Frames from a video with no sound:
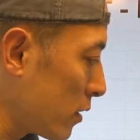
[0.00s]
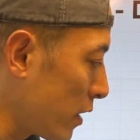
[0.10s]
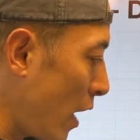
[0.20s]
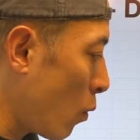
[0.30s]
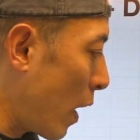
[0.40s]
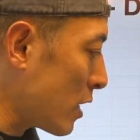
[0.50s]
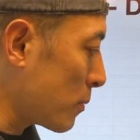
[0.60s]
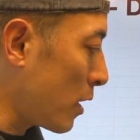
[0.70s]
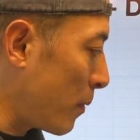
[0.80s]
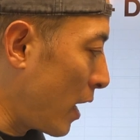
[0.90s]
Then once
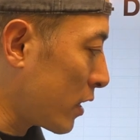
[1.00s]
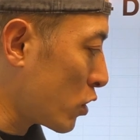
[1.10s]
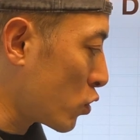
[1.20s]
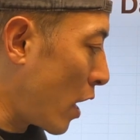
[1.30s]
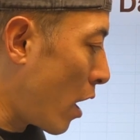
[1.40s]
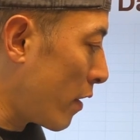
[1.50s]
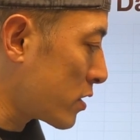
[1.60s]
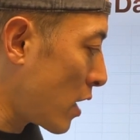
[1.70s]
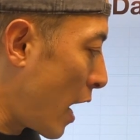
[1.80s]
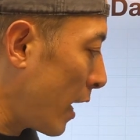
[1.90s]
we get pay attention to
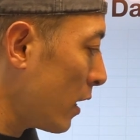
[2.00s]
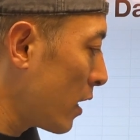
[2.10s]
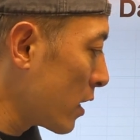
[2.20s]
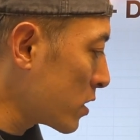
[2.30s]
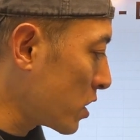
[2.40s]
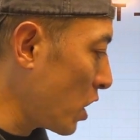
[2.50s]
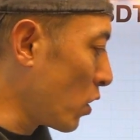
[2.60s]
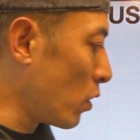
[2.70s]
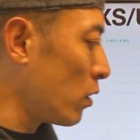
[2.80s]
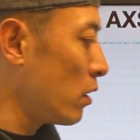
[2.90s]
RSI,
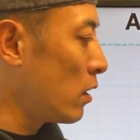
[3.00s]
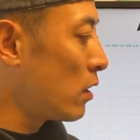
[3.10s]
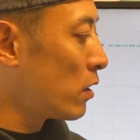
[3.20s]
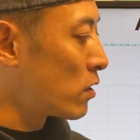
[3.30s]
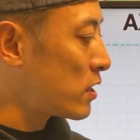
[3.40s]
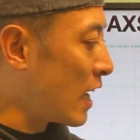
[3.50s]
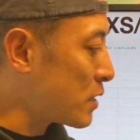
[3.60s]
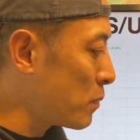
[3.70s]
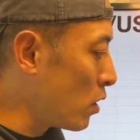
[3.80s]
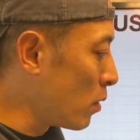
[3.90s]
still the
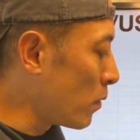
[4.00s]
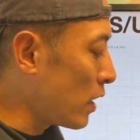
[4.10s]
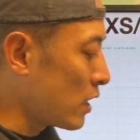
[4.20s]
stats move